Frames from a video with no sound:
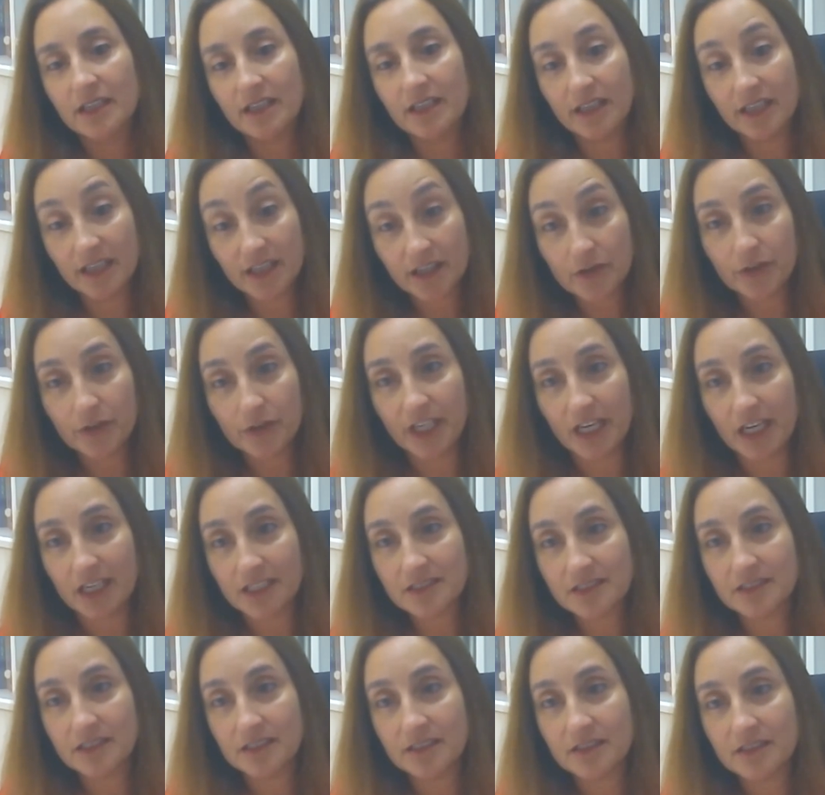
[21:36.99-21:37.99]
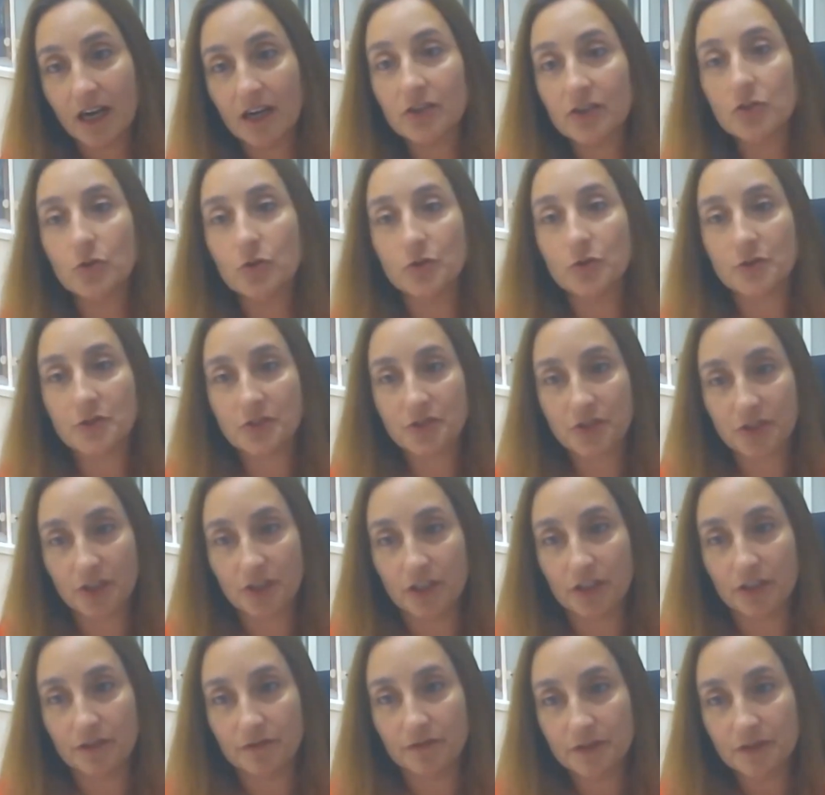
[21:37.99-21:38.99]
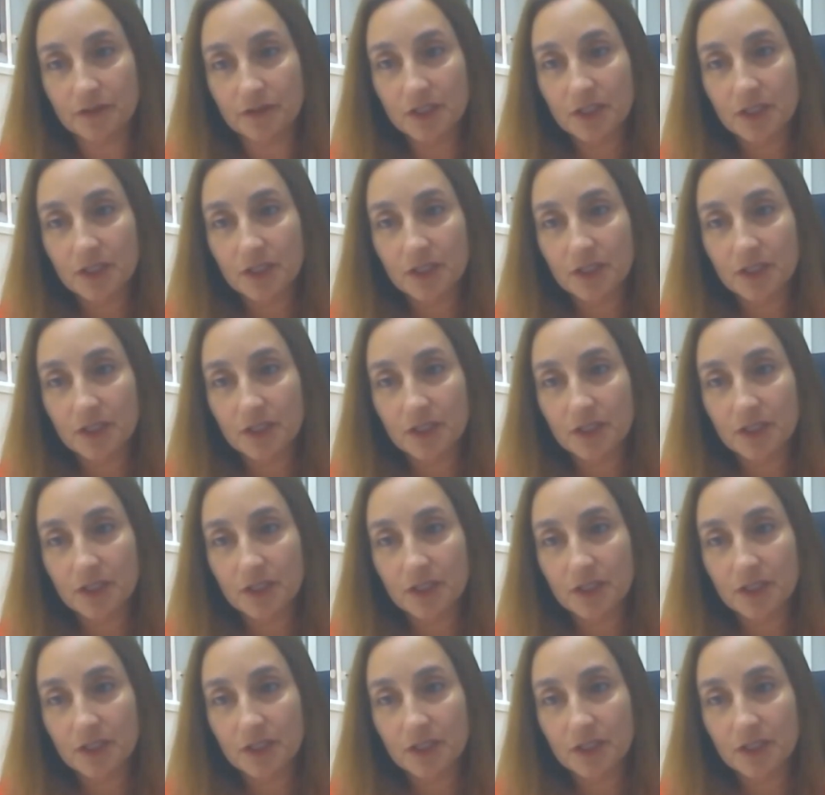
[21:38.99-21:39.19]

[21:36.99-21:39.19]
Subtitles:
areas that are conserved,